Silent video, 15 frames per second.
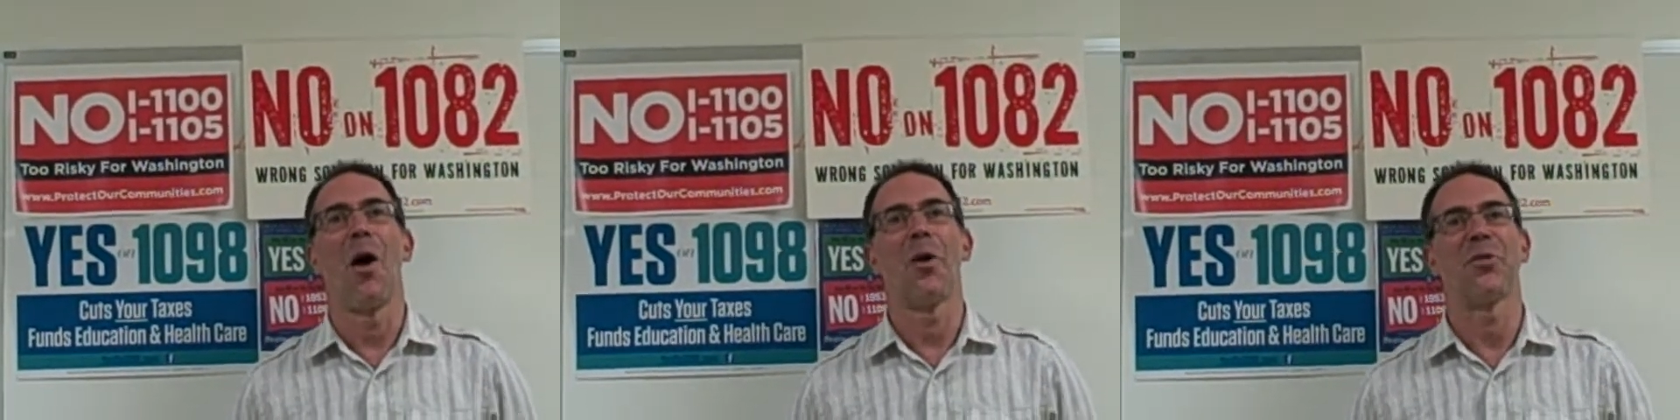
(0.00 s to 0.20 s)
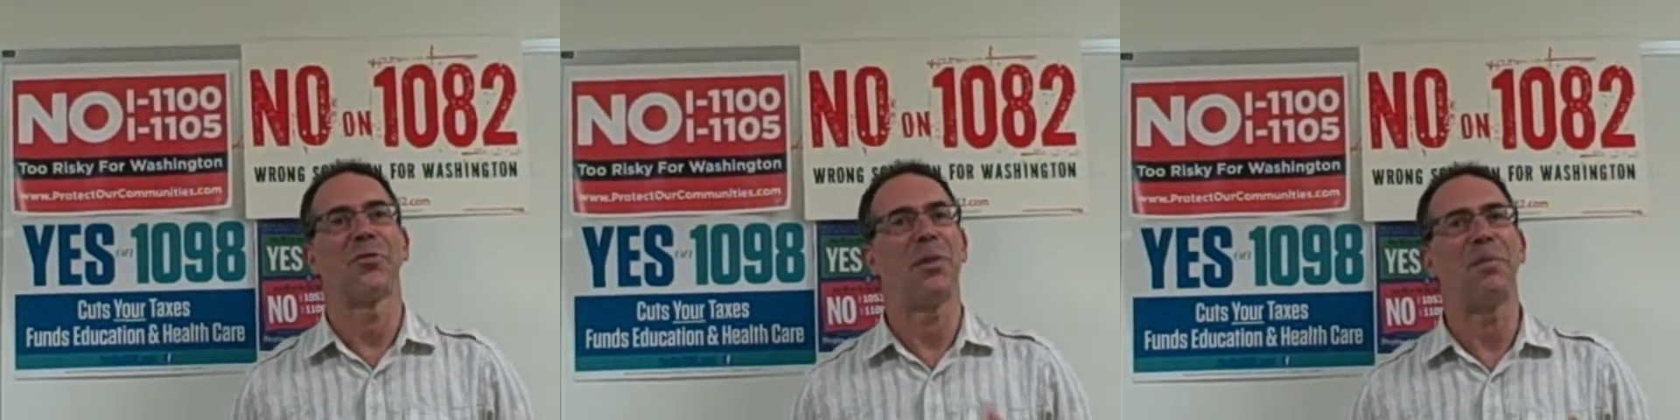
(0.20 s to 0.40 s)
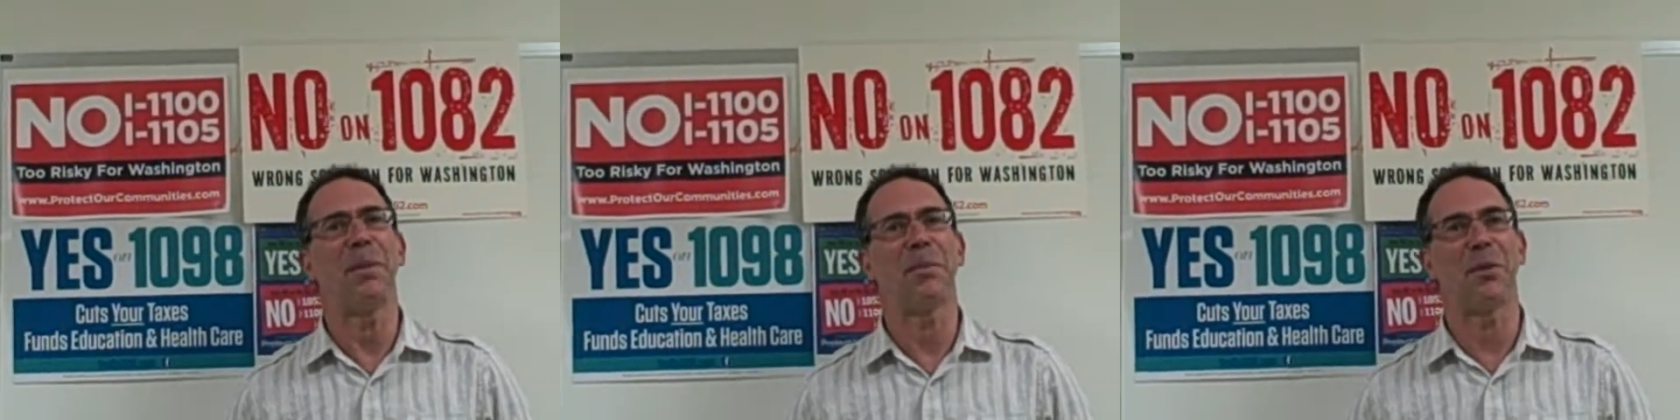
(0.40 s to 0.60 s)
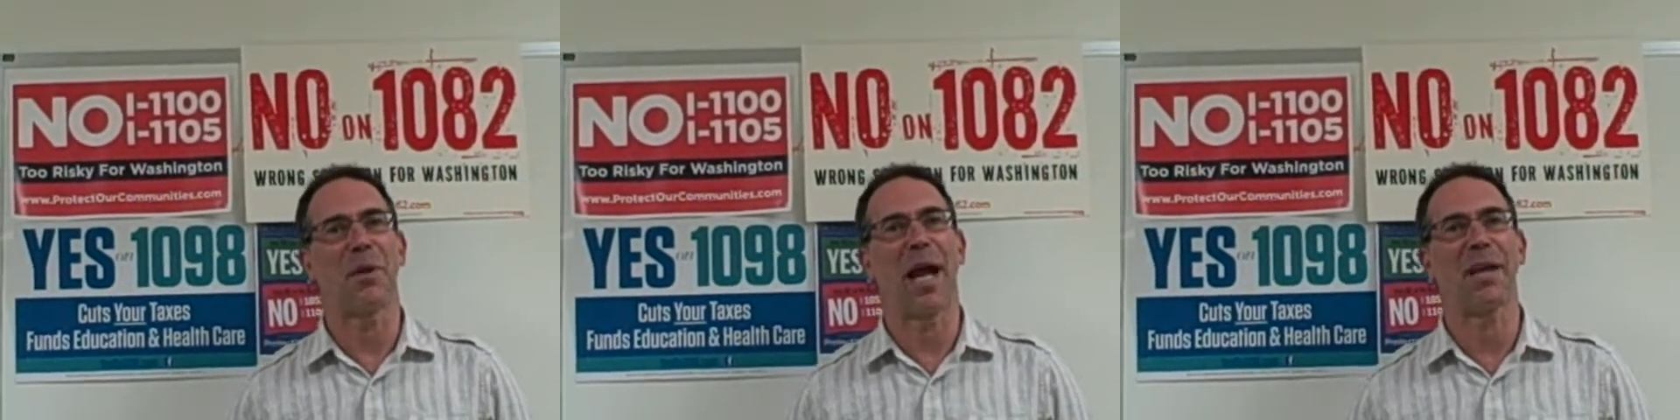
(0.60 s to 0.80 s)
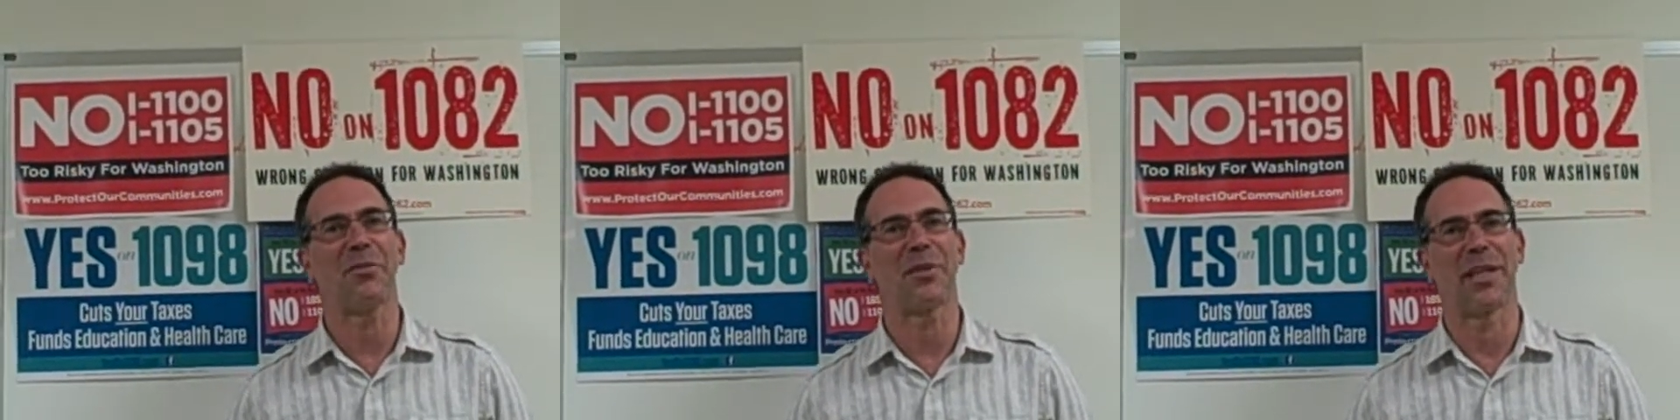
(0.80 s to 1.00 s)
Some people are
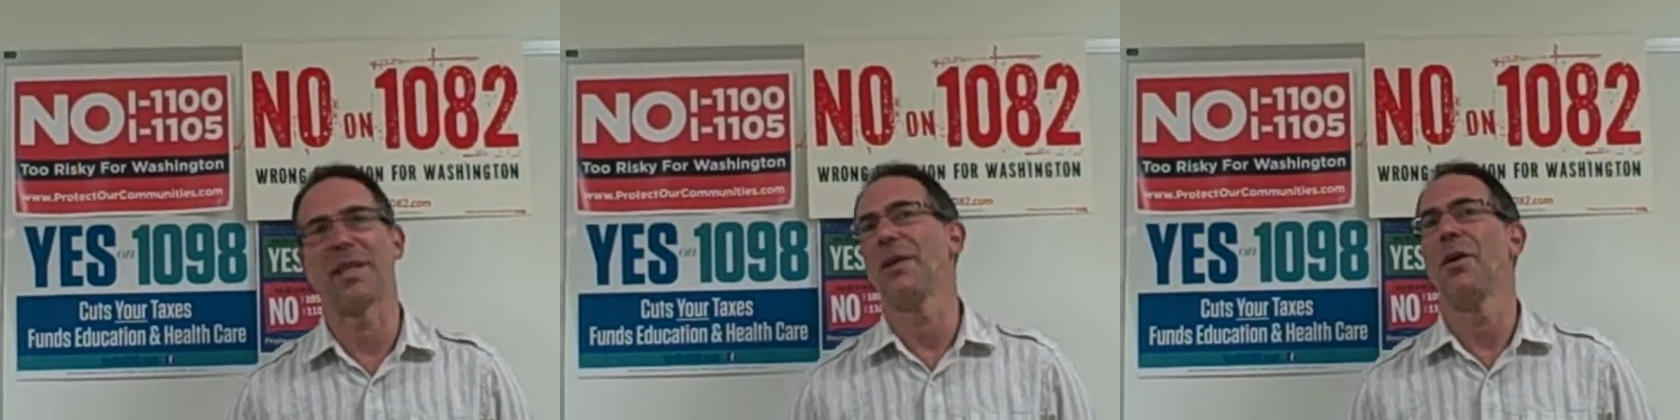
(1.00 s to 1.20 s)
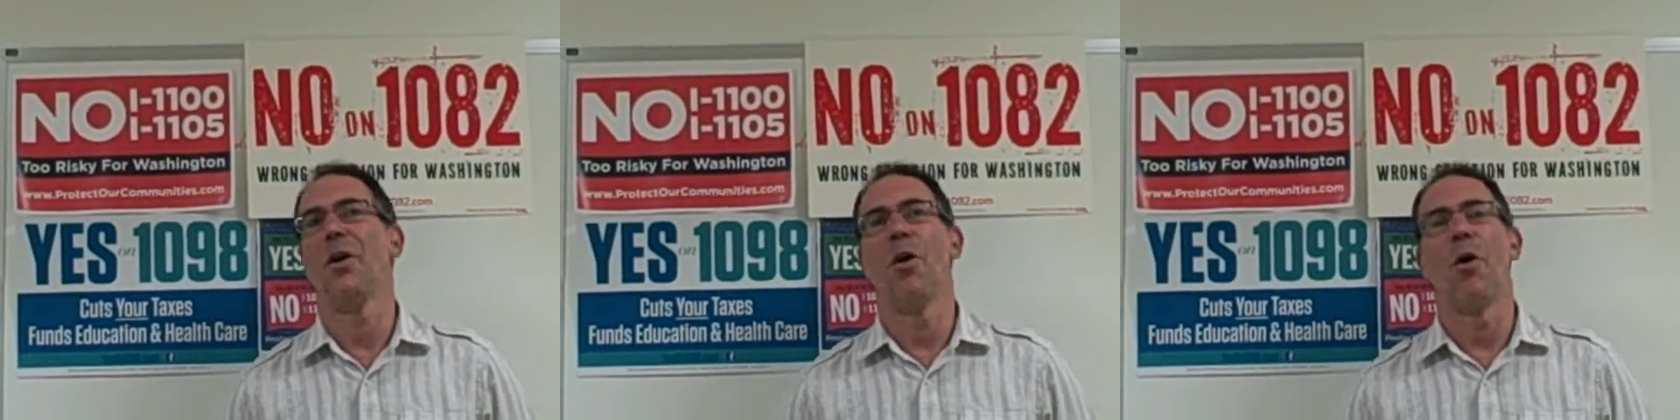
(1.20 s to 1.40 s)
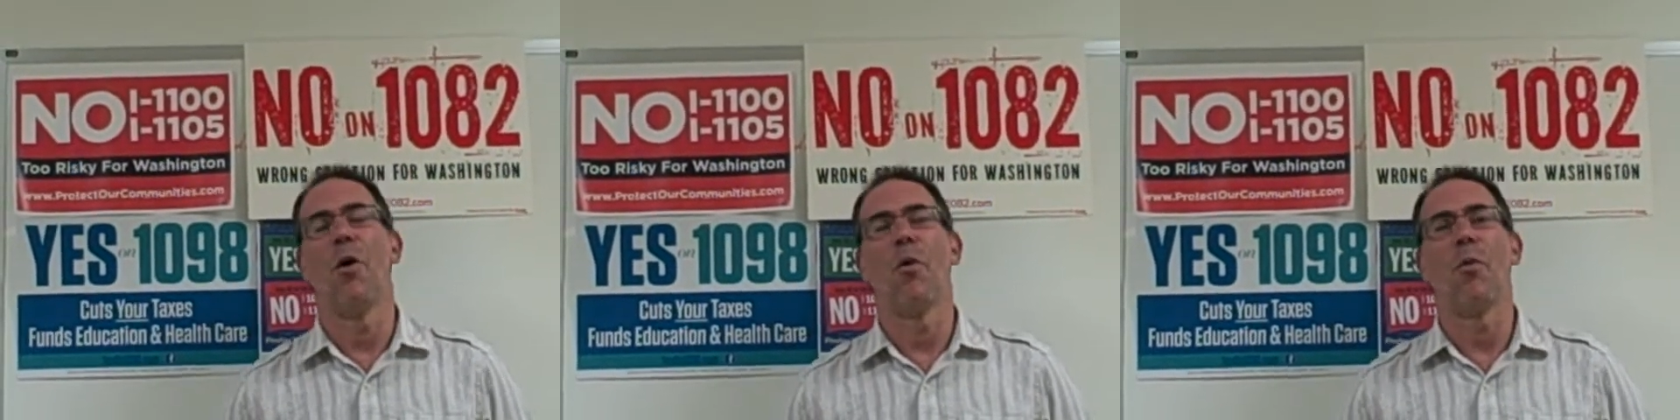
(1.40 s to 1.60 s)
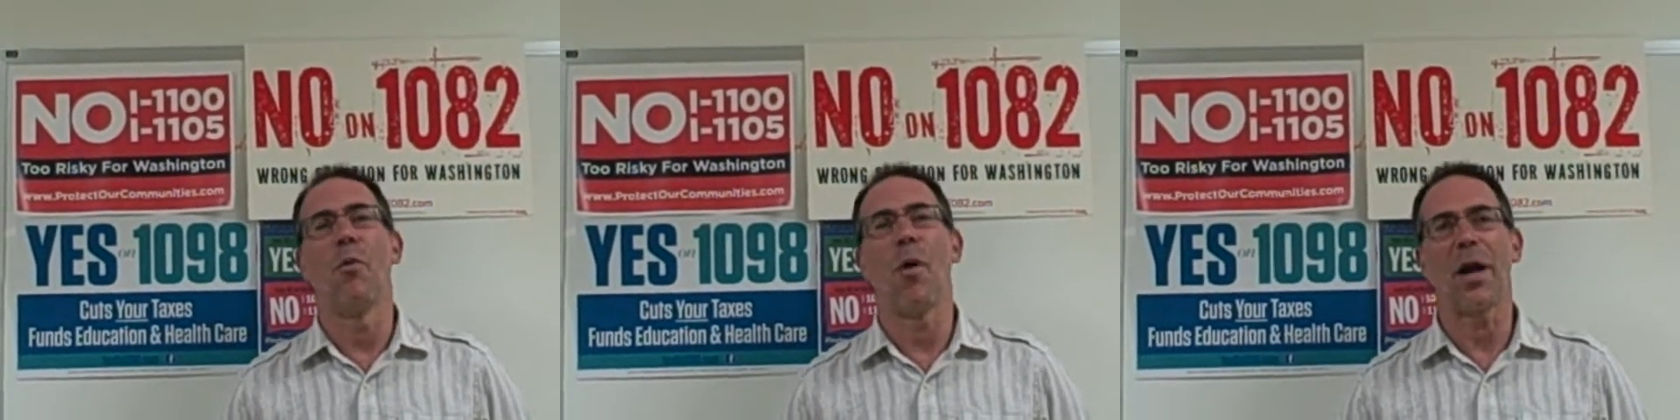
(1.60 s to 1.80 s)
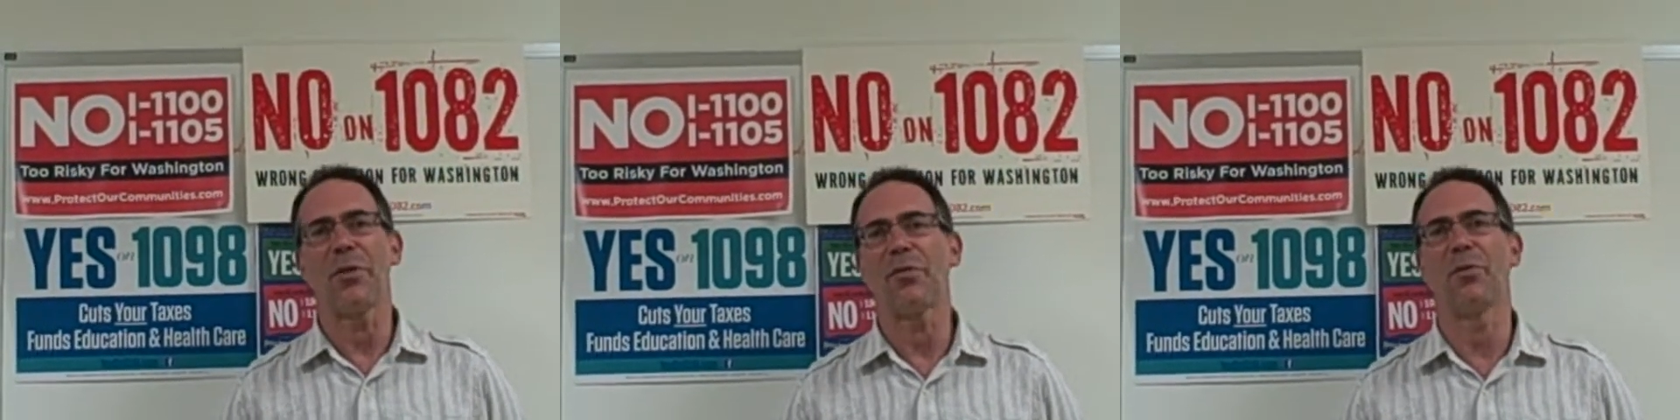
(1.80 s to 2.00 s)
asking,
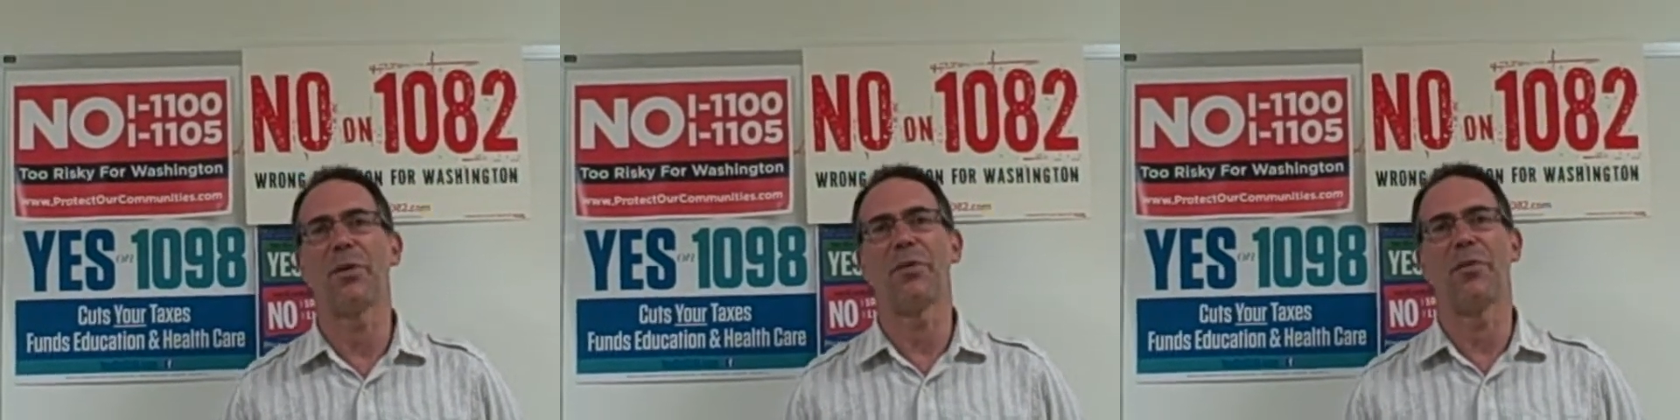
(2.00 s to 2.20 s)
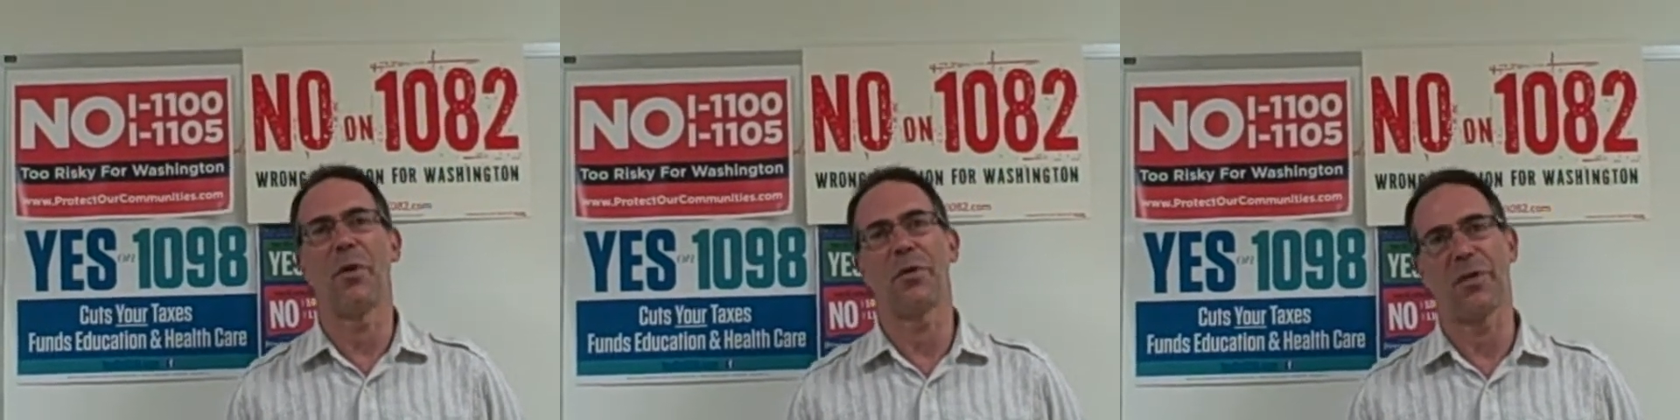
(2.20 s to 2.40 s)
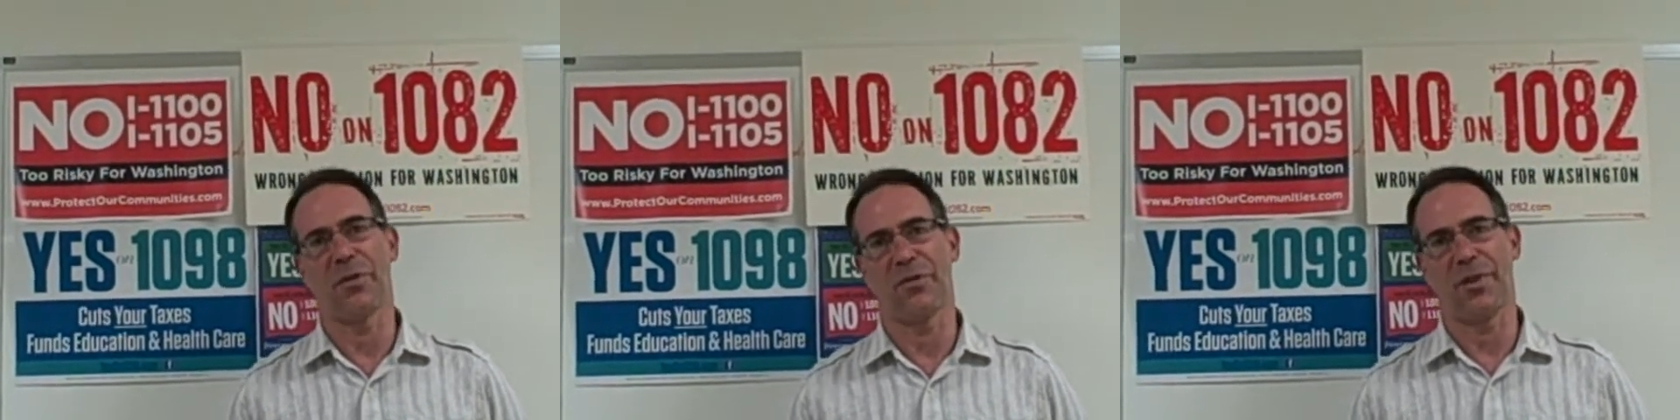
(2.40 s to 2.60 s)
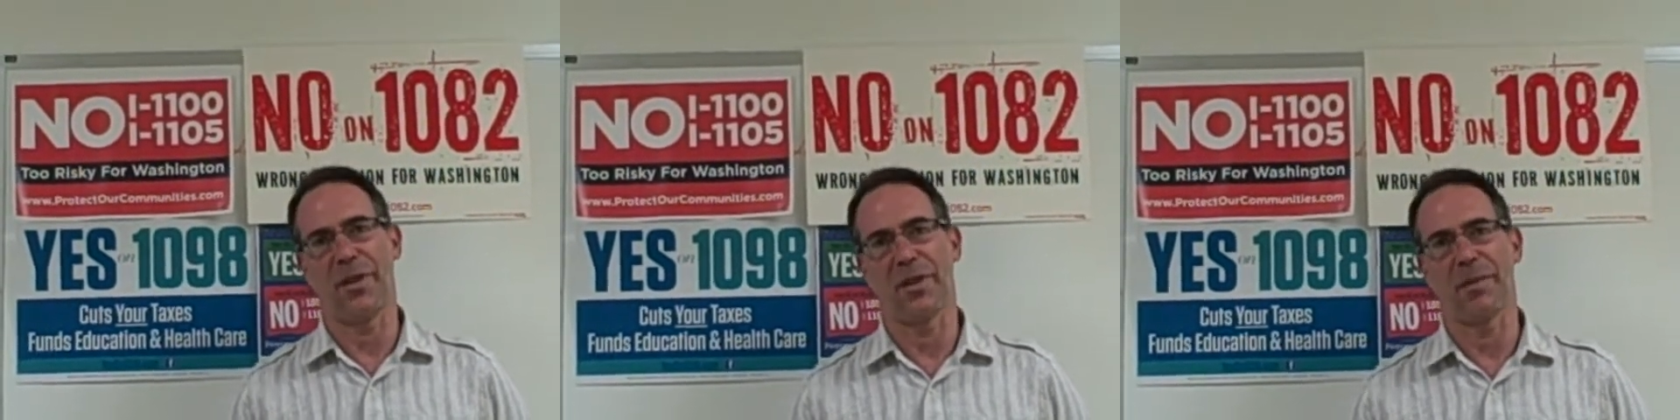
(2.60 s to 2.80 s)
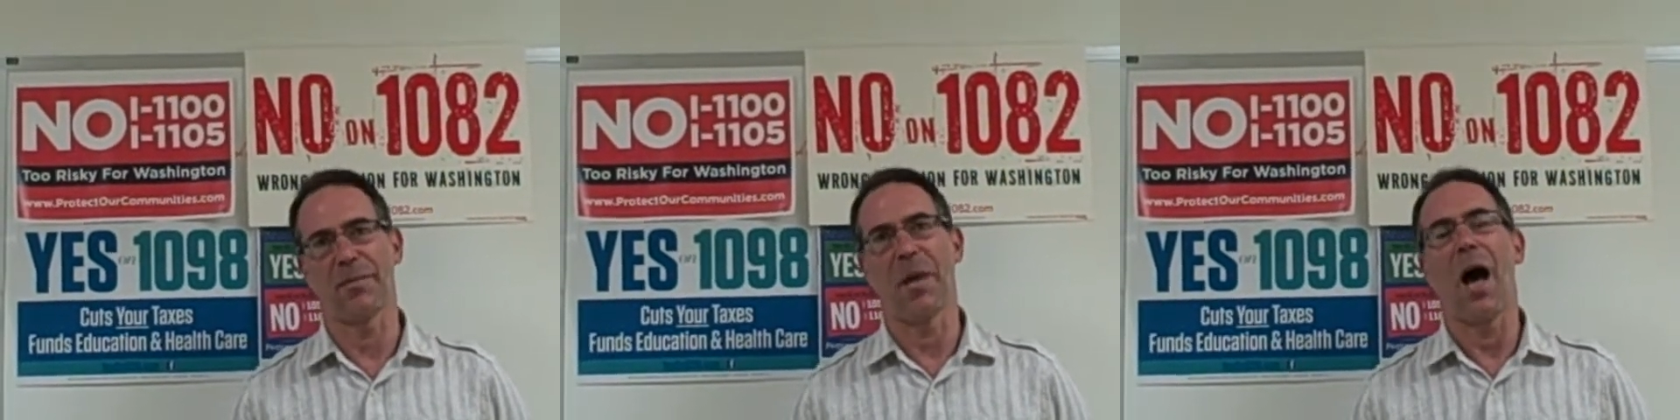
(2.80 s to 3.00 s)
why should we vote this year?